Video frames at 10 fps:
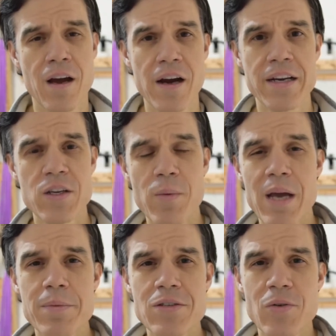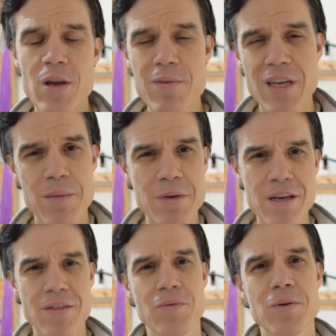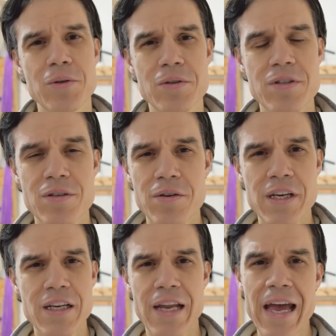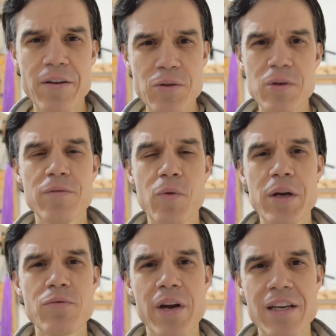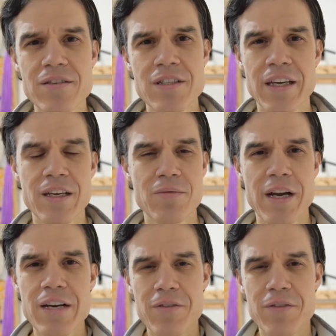All right, now you might be screaming at me through your screen, how do you avoid razor tail, right?